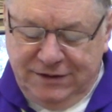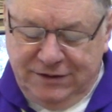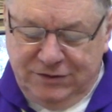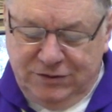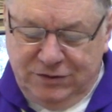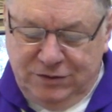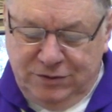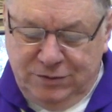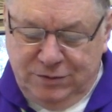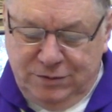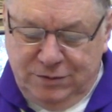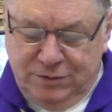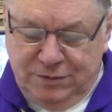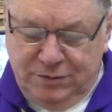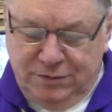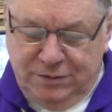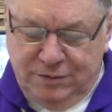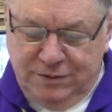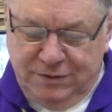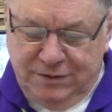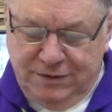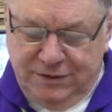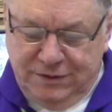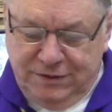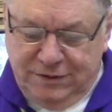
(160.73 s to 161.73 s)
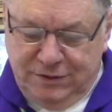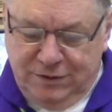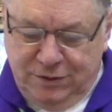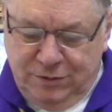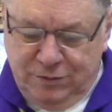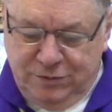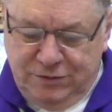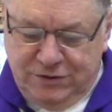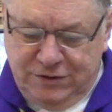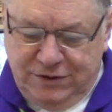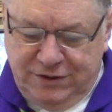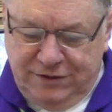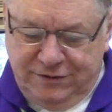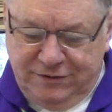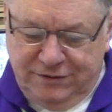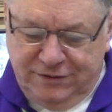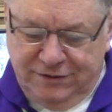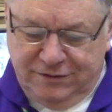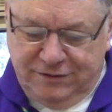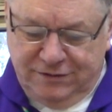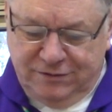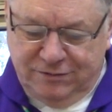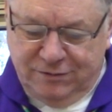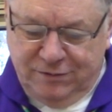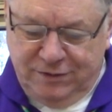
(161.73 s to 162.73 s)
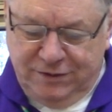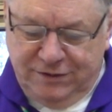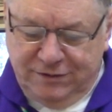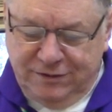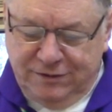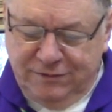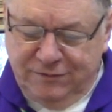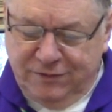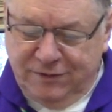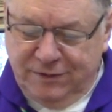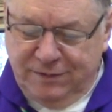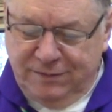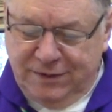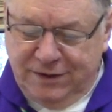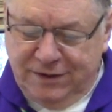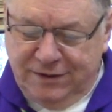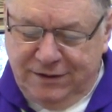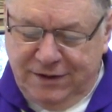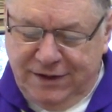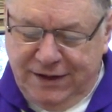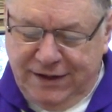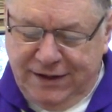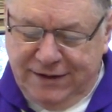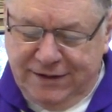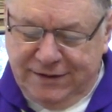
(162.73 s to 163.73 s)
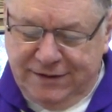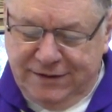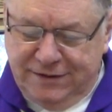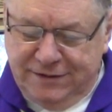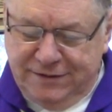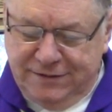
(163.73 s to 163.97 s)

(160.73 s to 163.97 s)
to know Jesus risen from the dead